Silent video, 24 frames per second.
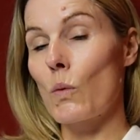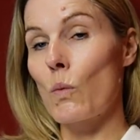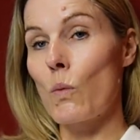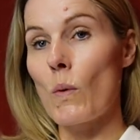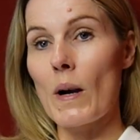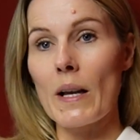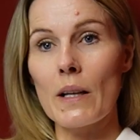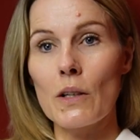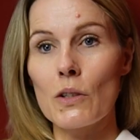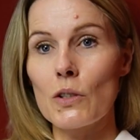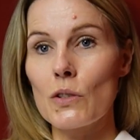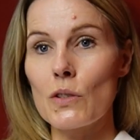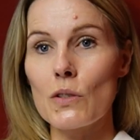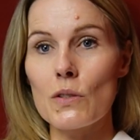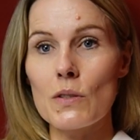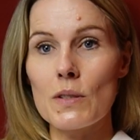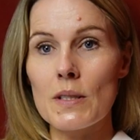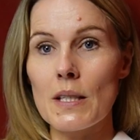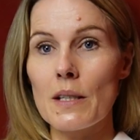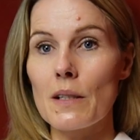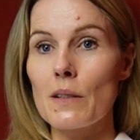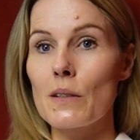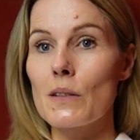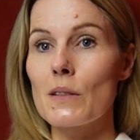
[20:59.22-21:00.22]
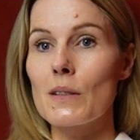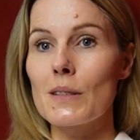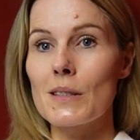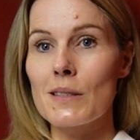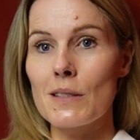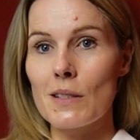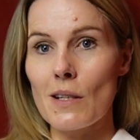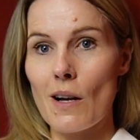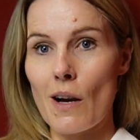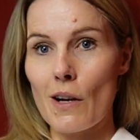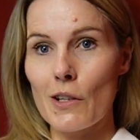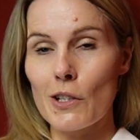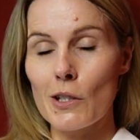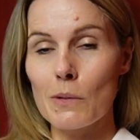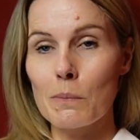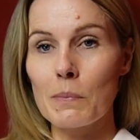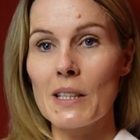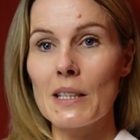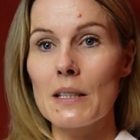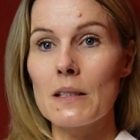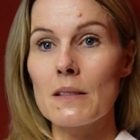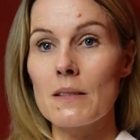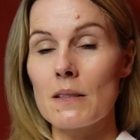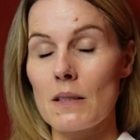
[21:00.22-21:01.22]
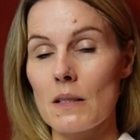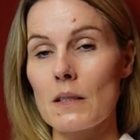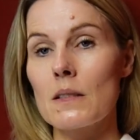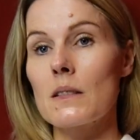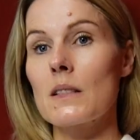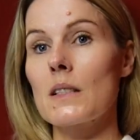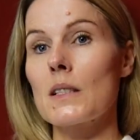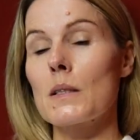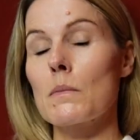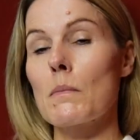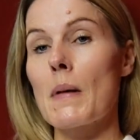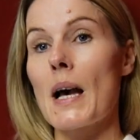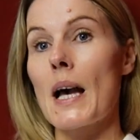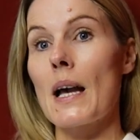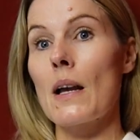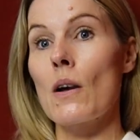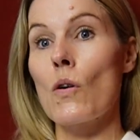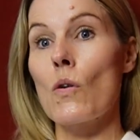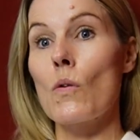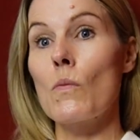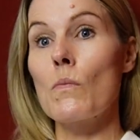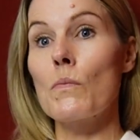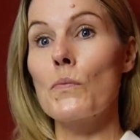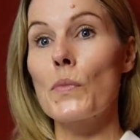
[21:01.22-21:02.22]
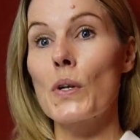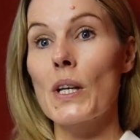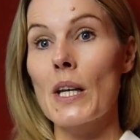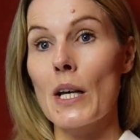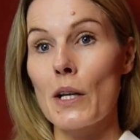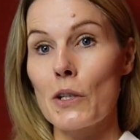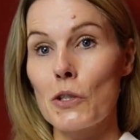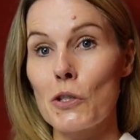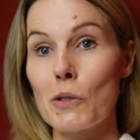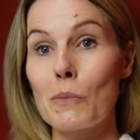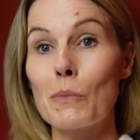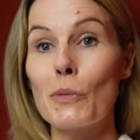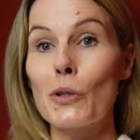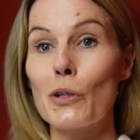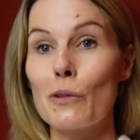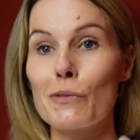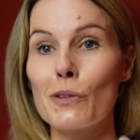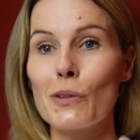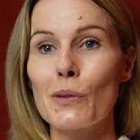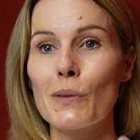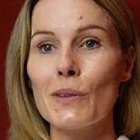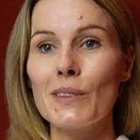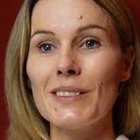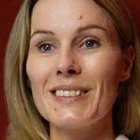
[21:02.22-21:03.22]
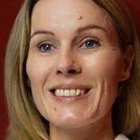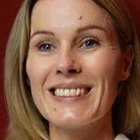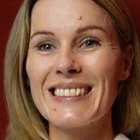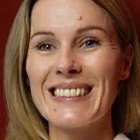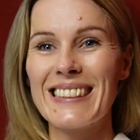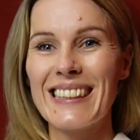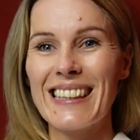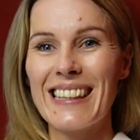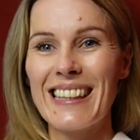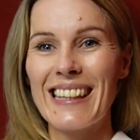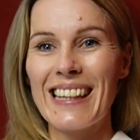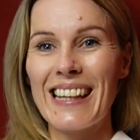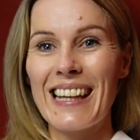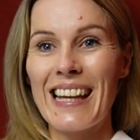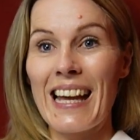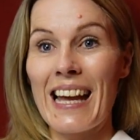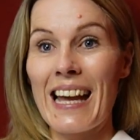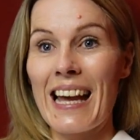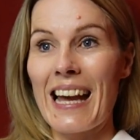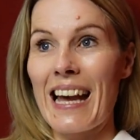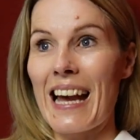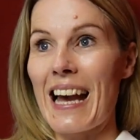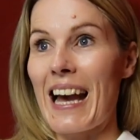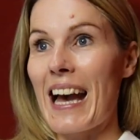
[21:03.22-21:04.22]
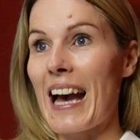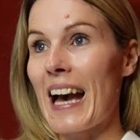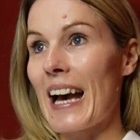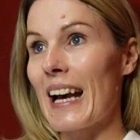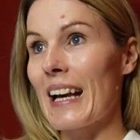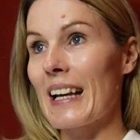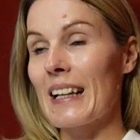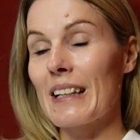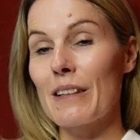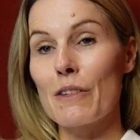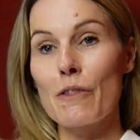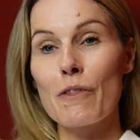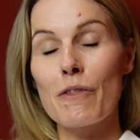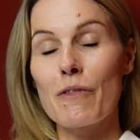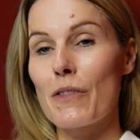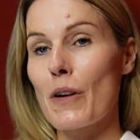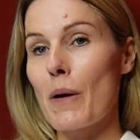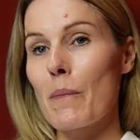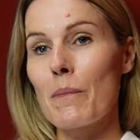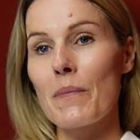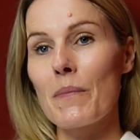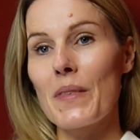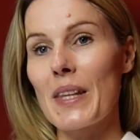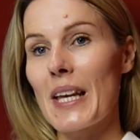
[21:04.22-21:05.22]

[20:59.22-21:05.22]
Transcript: why are you here? It's not your place. This is my home. Can you move on? Yeah. And from